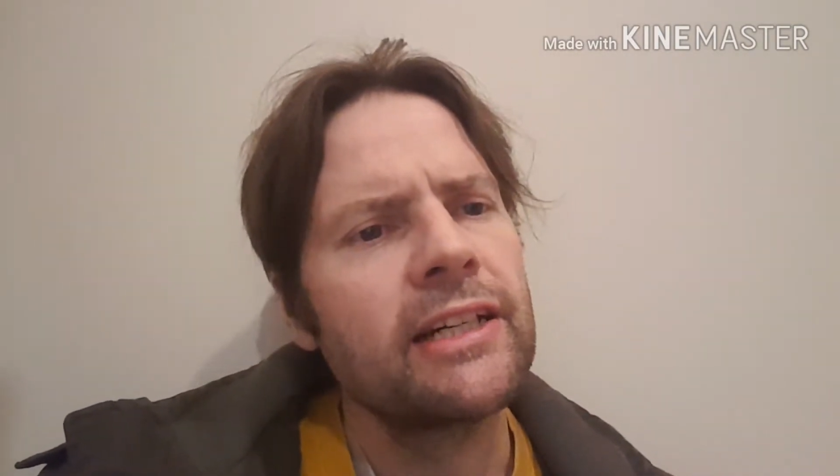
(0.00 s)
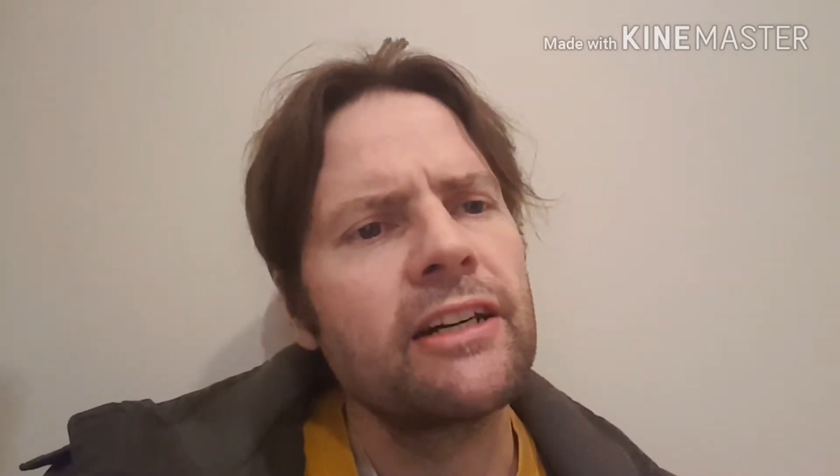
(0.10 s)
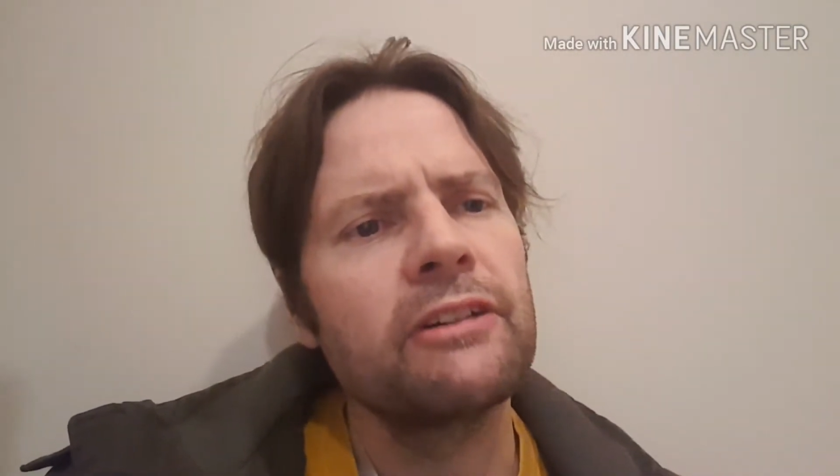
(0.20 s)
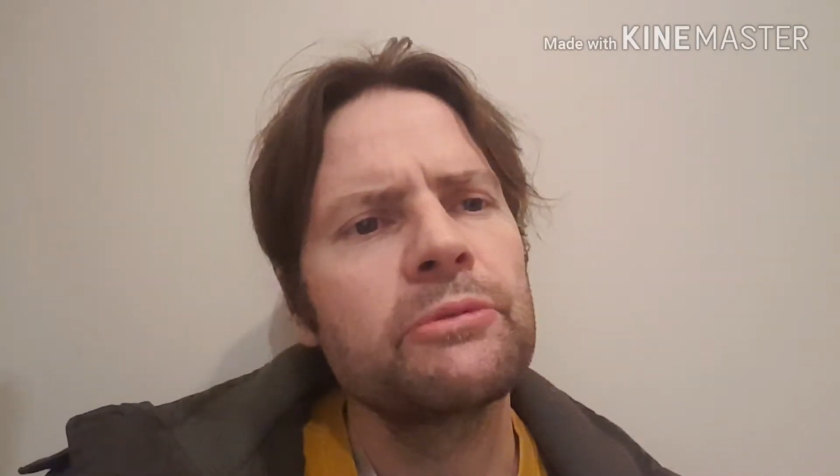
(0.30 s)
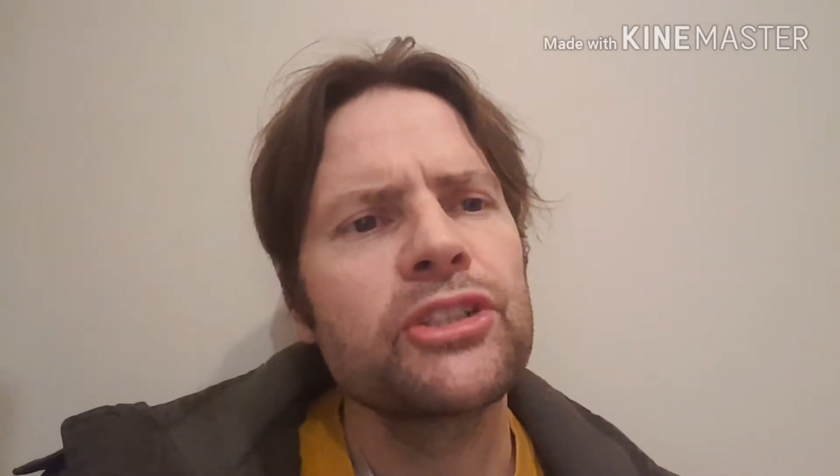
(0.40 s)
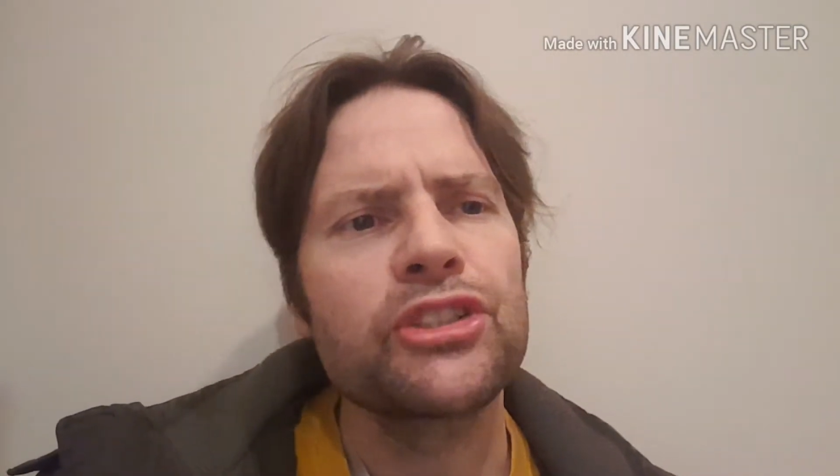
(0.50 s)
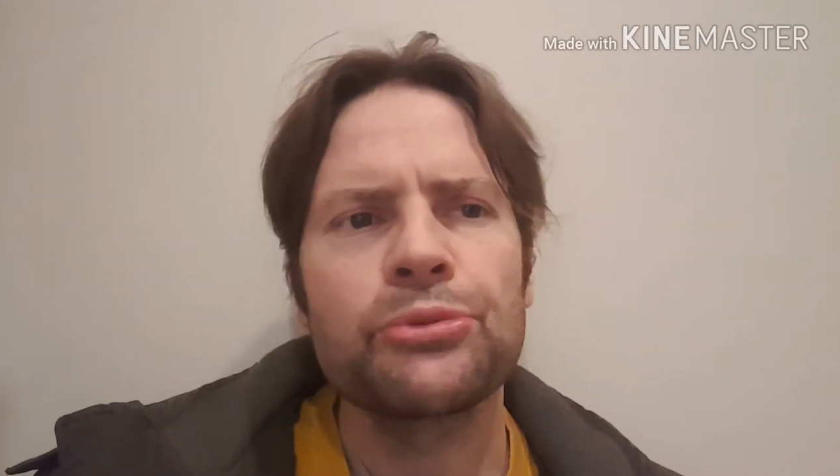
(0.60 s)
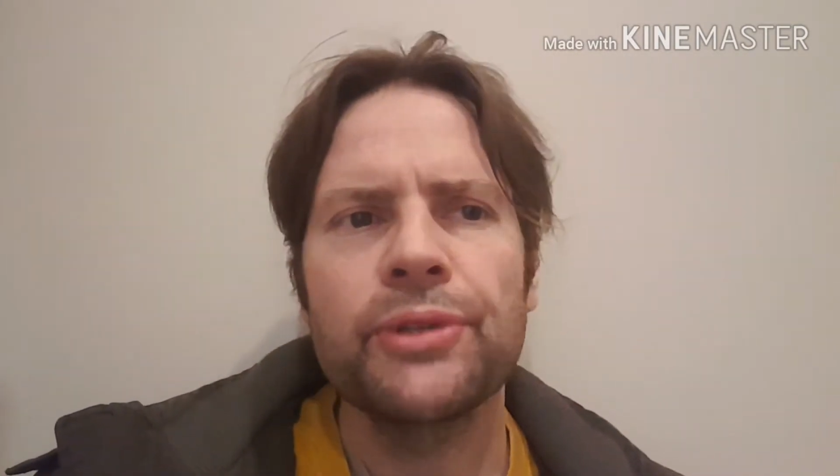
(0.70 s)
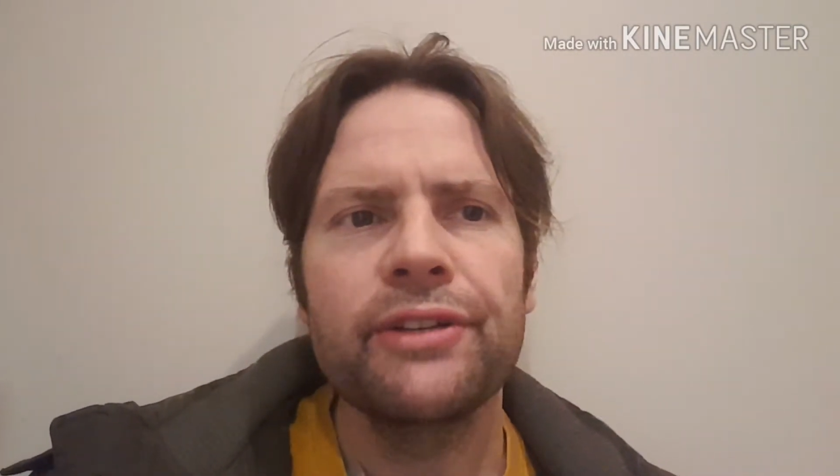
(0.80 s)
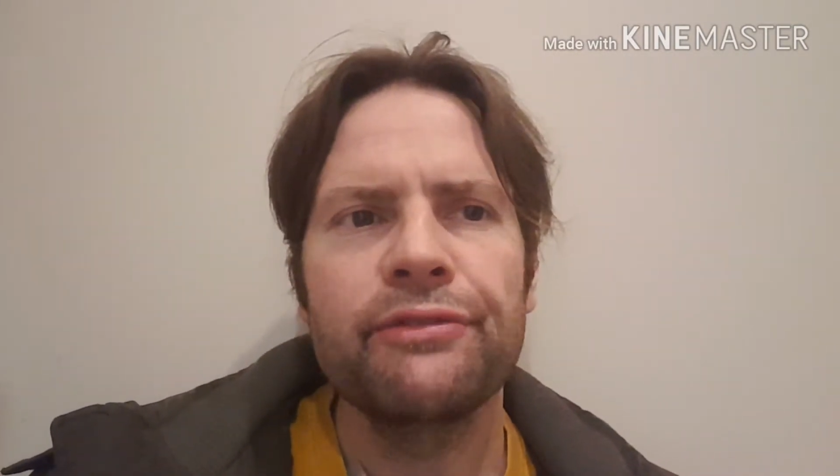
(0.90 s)
I will just
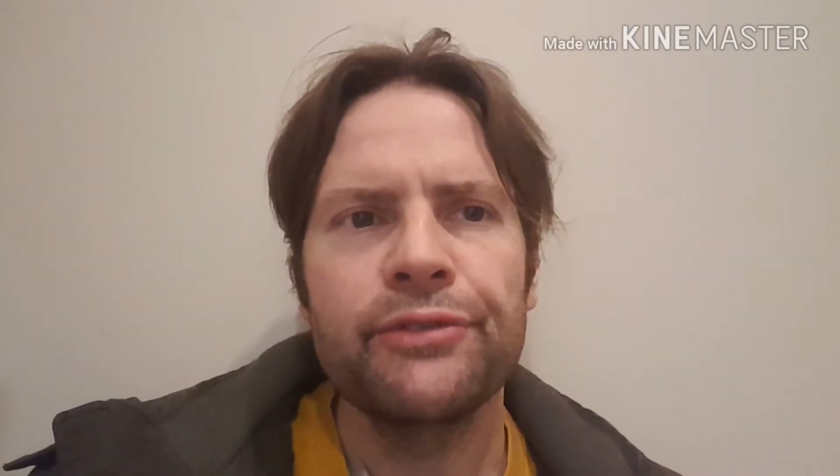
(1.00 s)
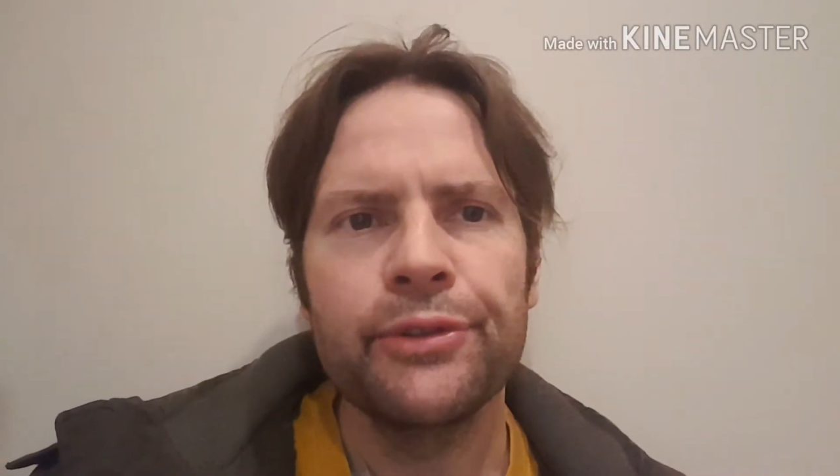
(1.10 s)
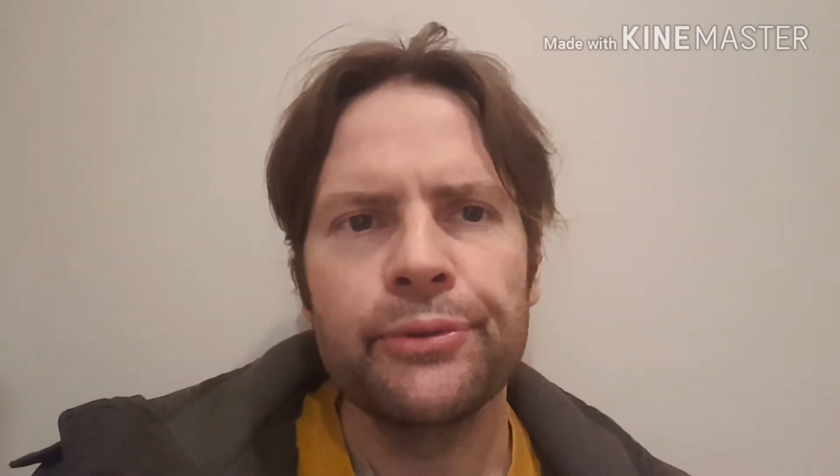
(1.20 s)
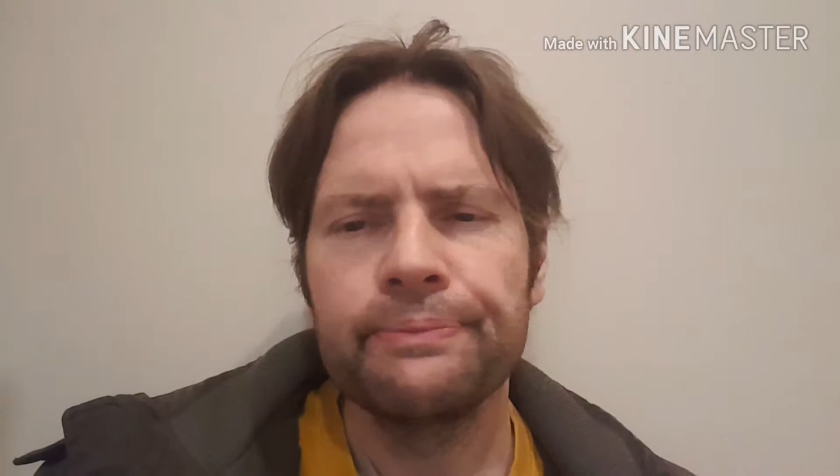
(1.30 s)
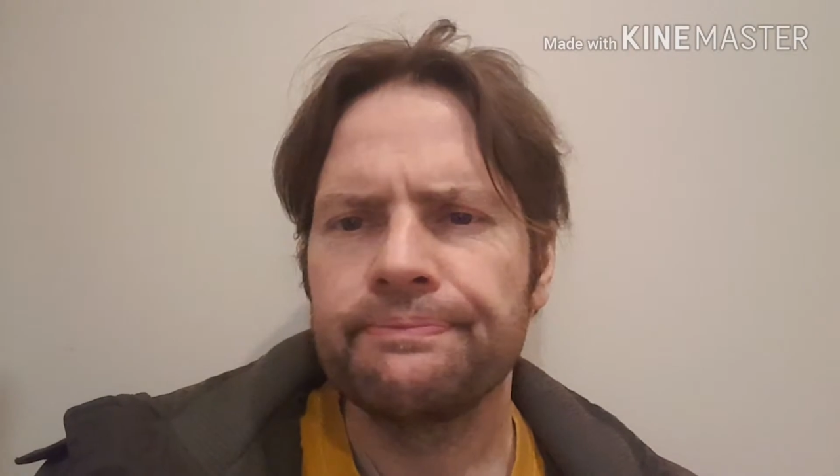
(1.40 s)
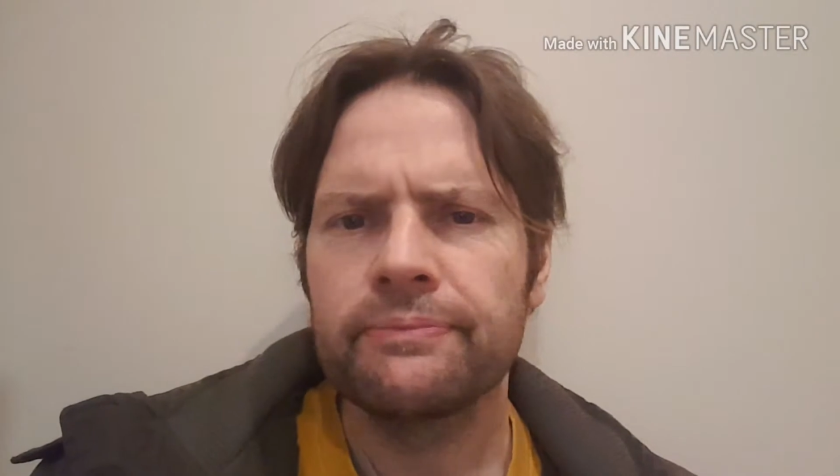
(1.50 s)
read a few.